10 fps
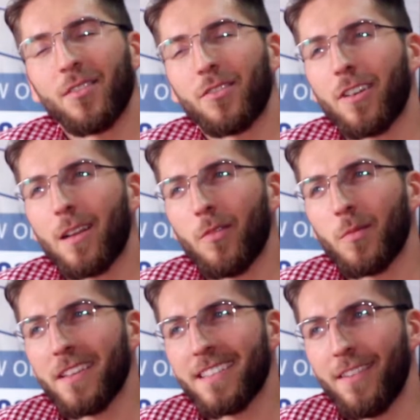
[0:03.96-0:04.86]
to talk about
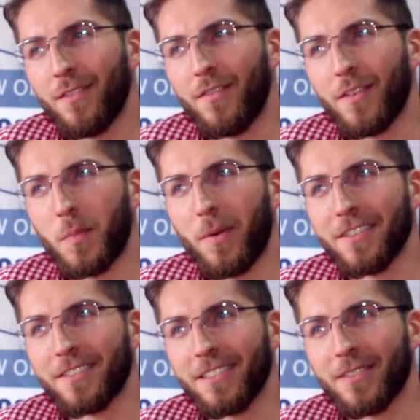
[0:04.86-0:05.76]
myself in third
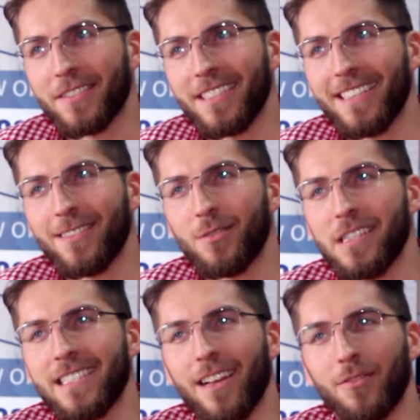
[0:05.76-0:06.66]
person because it doesn't
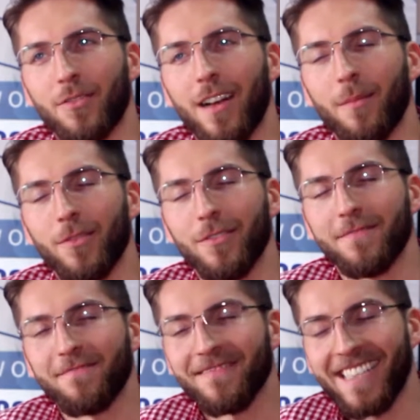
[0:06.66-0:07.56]
really sound too humble.
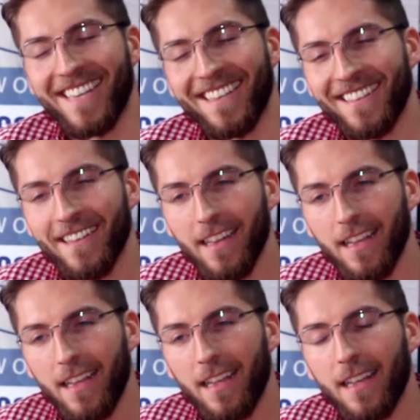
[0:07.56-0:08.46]

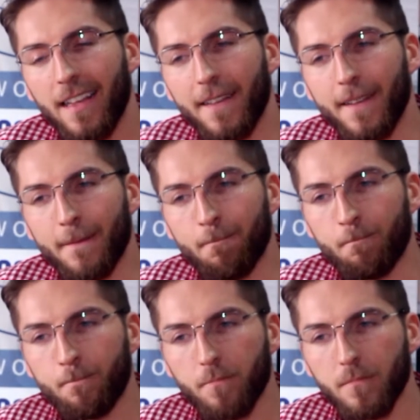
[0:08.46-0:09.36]
um,
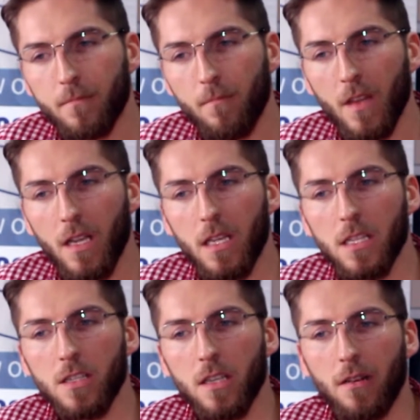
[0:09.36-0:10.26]

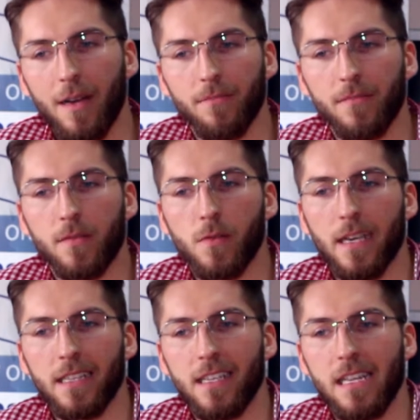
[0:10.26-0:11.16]
so I'm
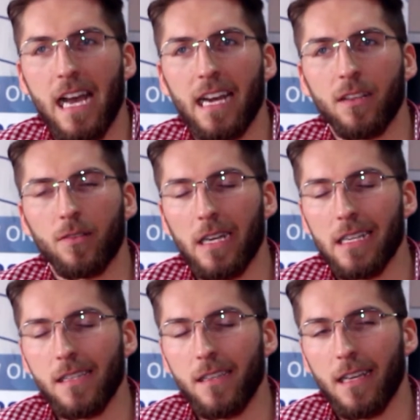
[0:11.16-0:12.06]
29
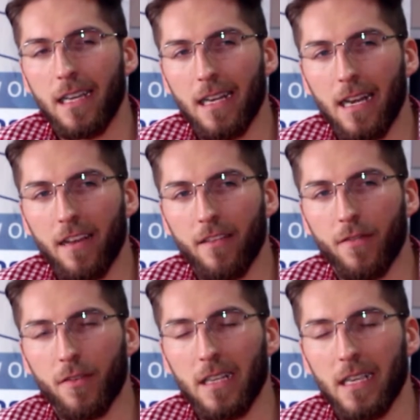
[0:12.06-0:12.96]
already, and
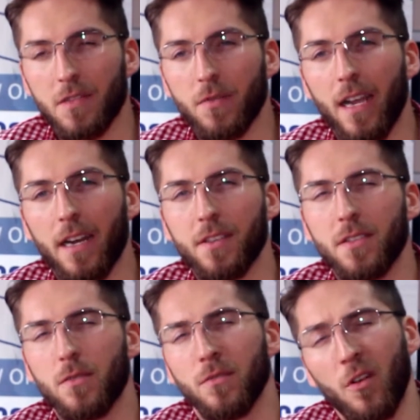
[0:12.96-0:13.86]
for the last 2
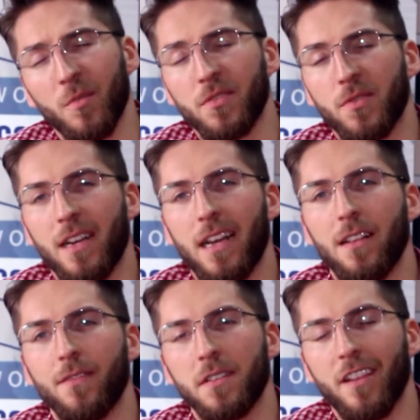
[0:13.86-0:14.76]
years, almost
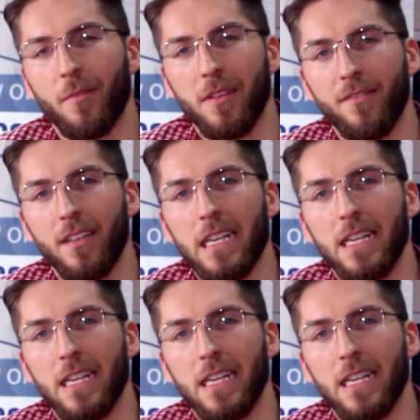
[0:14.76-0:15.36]
2.5 years, I've been living